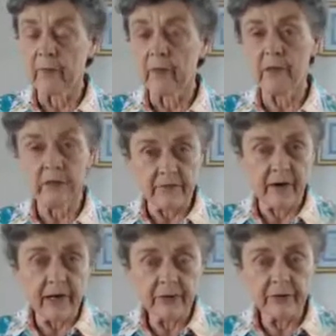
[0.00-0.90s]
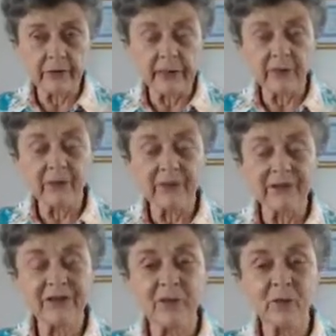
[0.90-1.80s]
It's fine to drink, but
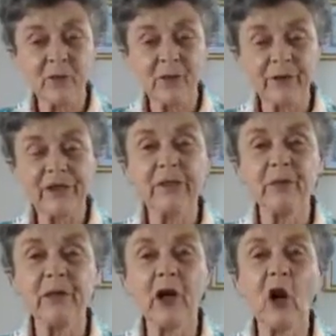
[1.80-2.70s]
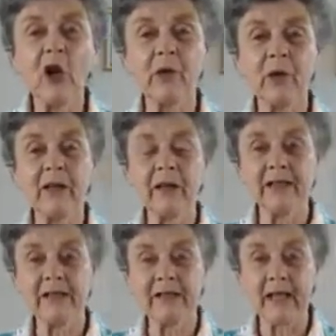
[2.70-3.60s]
distilled water is a little bit hungry, like
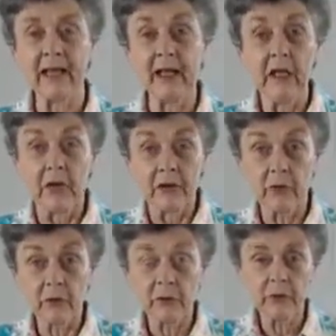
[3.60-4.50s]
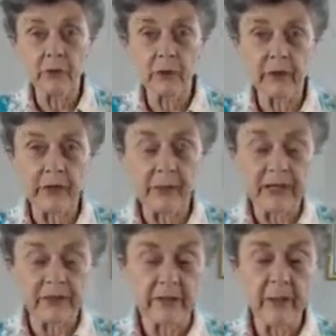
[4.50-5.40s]
they say. So if you store it in a
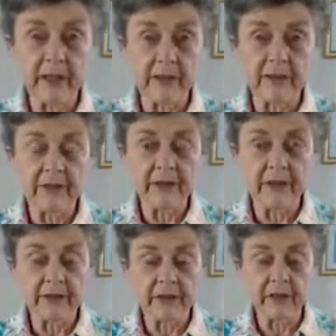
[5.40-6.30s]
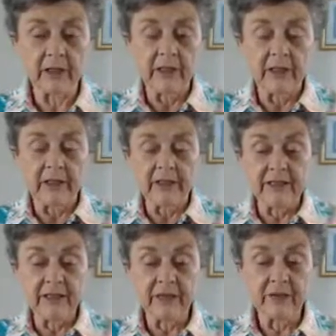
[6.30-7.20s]
plastic bottle, it tends to it
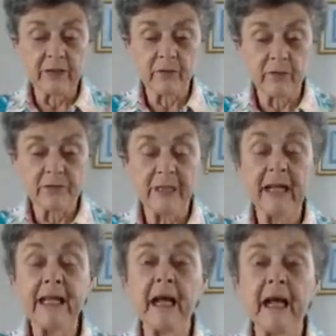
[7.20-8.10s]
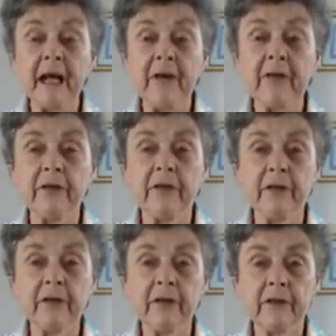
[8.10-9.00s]
tends to take on
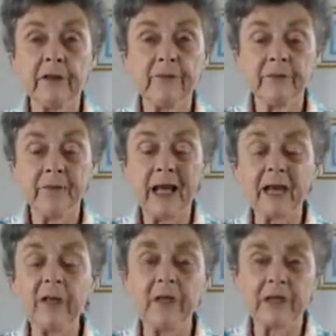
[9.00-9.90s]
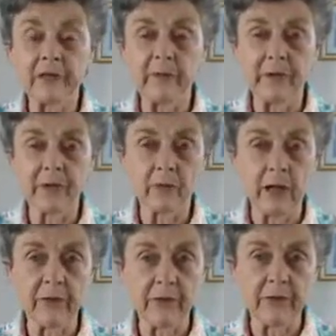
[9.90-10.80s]
uh, elements from its
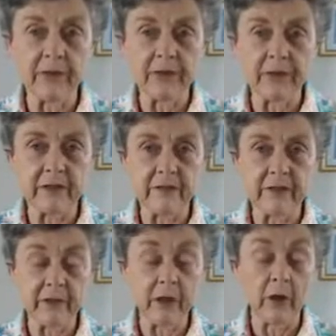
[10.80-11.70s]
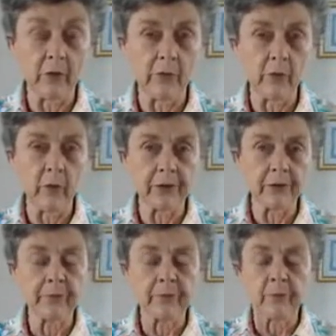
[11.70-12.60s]
surrounding because it's a very hungry
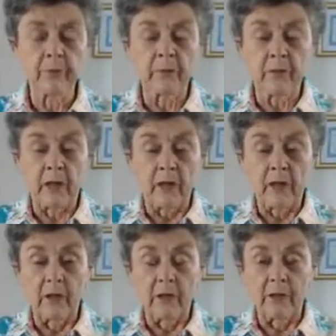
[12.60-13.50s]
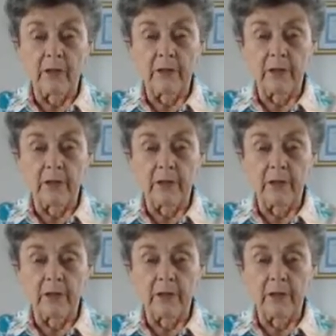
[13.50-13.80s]
water. Uh,